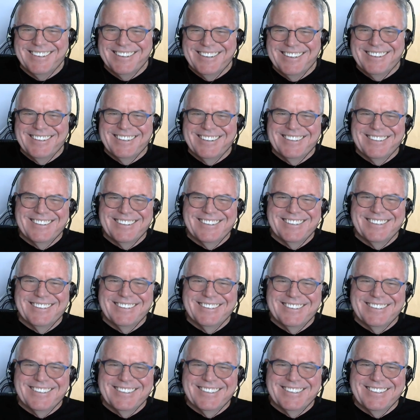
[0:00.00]

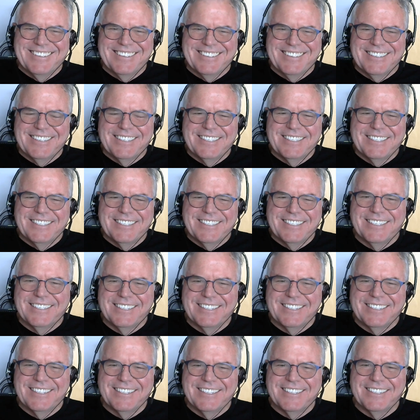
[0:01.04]

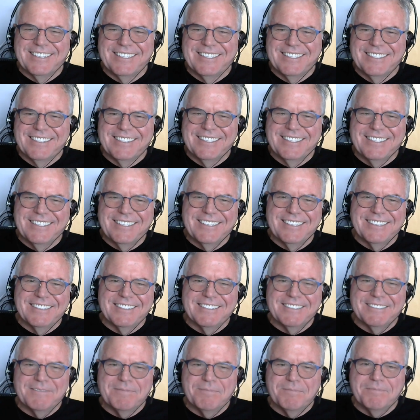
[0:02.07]

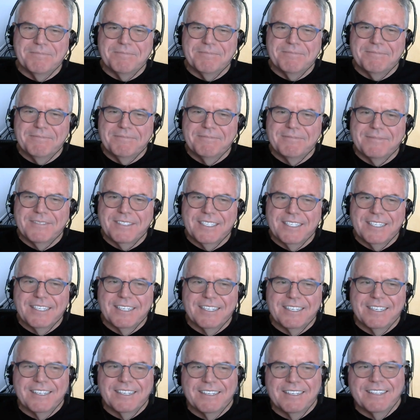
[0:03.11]

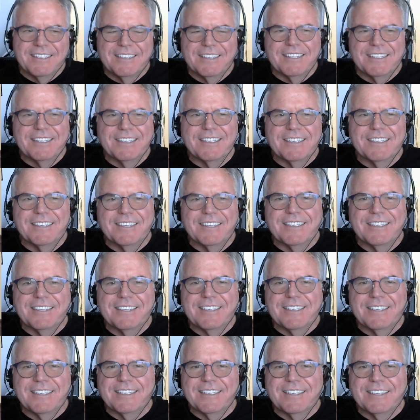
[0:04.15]

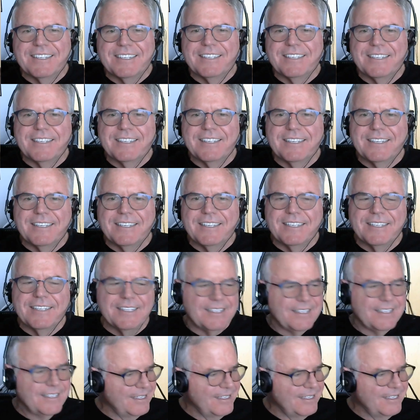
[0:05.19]
No words are spoken by the person on screen.